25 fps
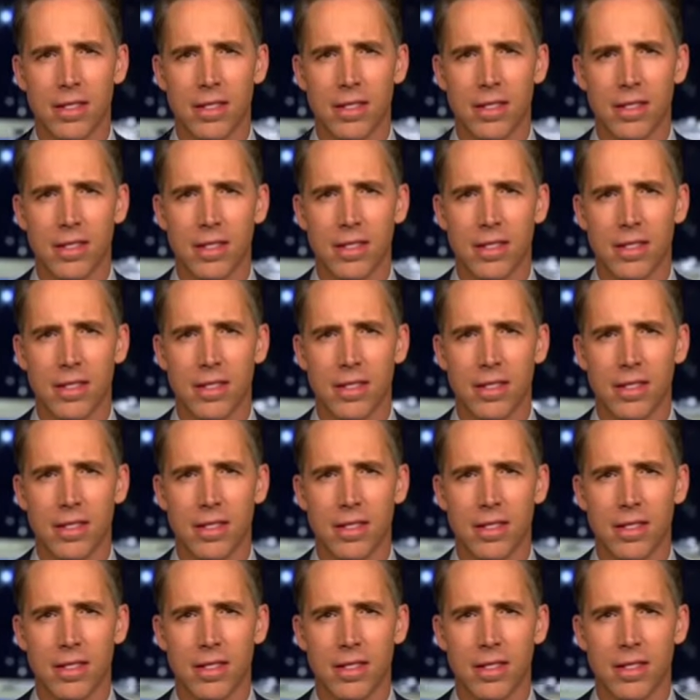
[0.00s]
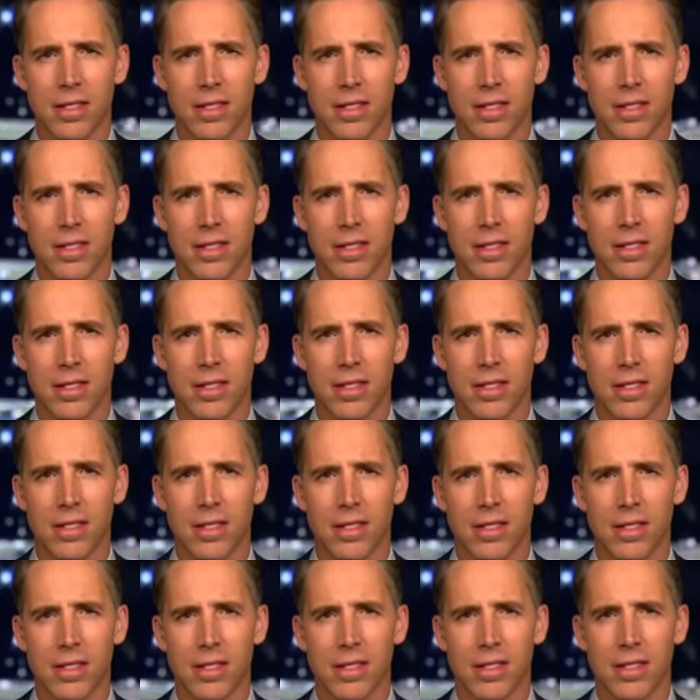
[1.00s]

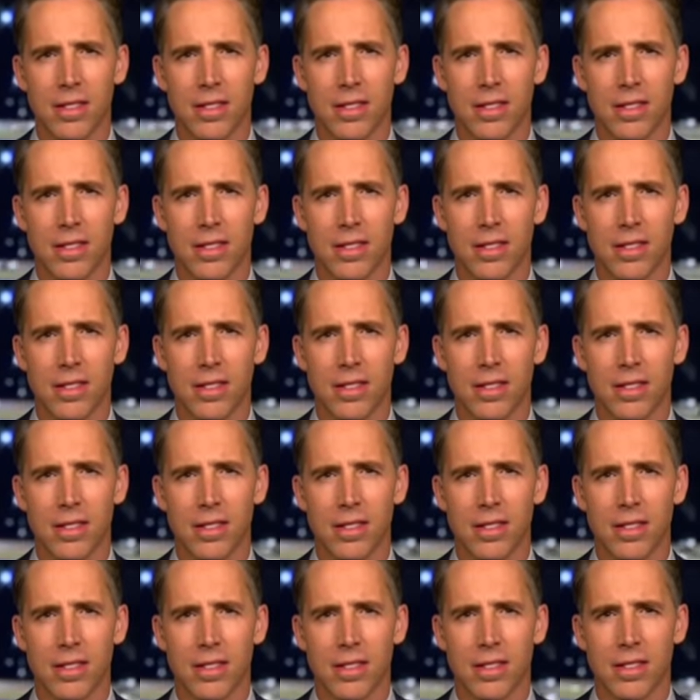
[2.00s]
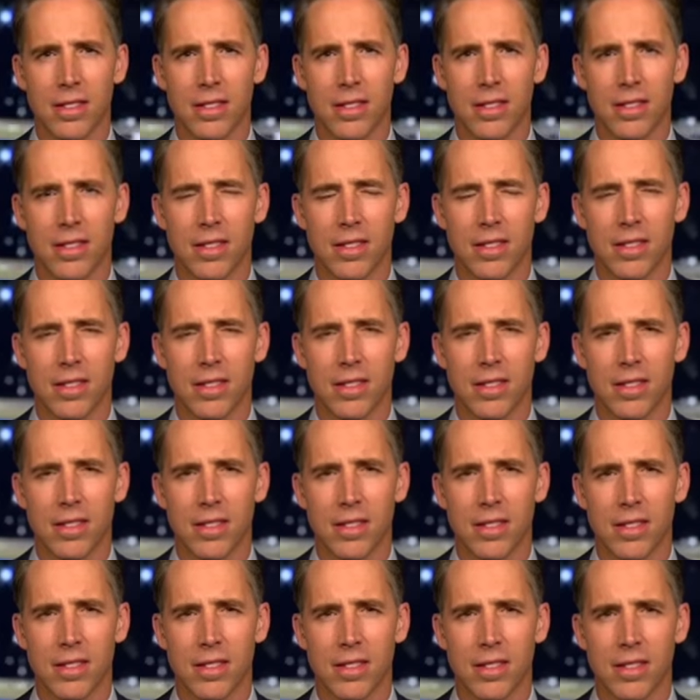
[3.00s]

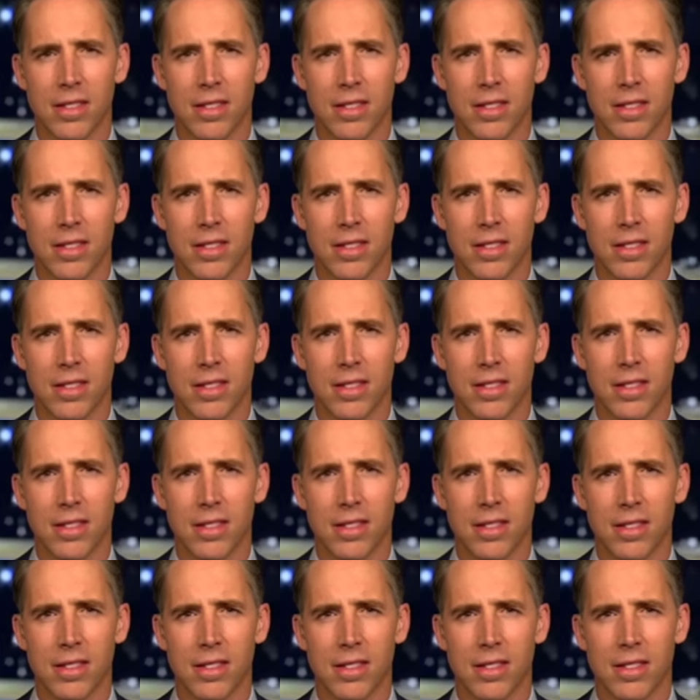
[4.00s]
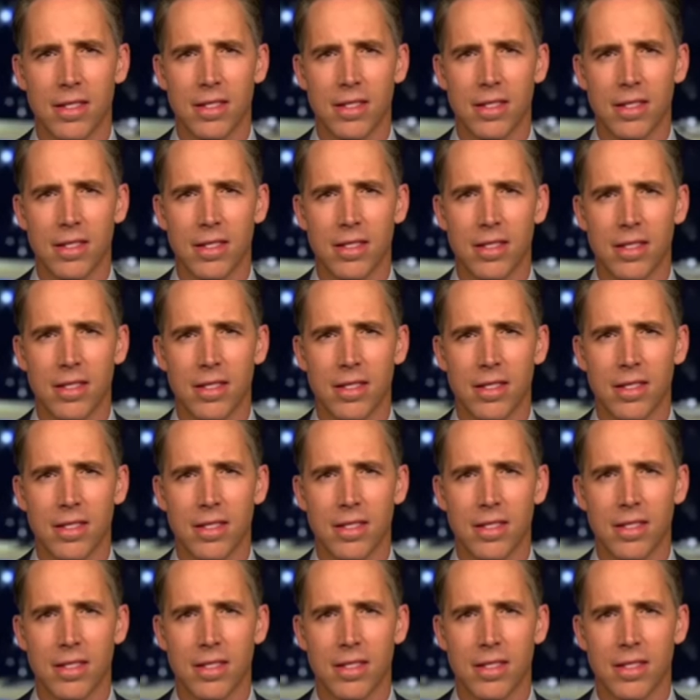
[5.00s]

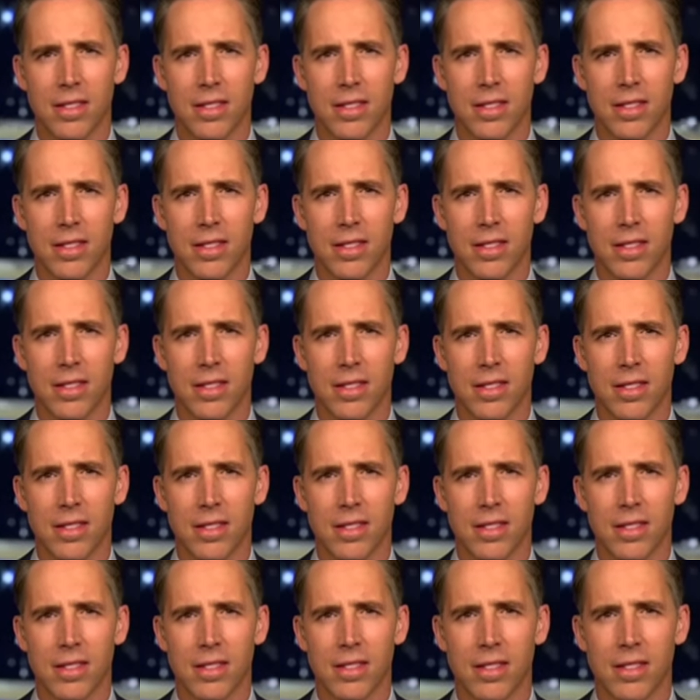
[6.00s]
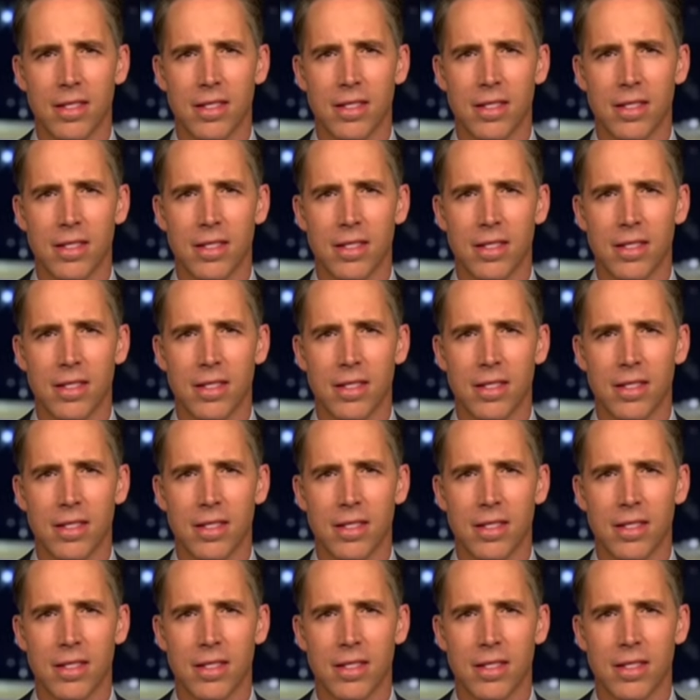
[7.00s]
(not speaking)